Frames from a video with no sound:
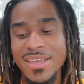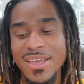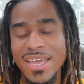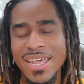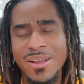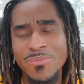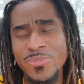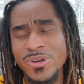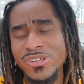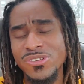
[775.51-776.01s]

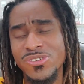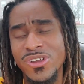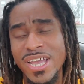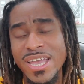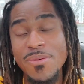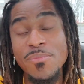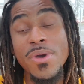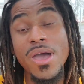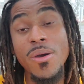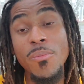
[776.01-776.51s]
And I'm pretty sure I
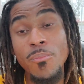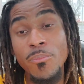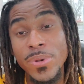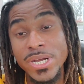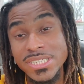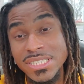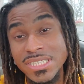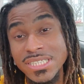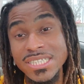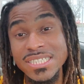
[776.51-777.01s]
am.
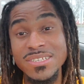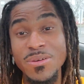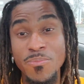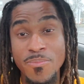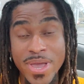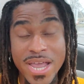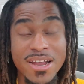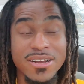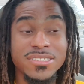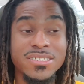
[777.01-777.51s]
But she's a
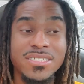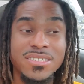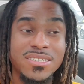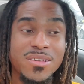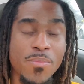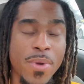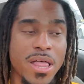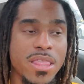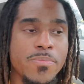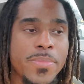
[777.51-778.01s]
mayor. She's a
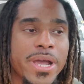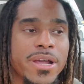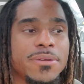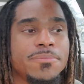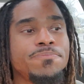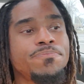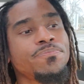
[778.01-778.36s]
Somali mayor.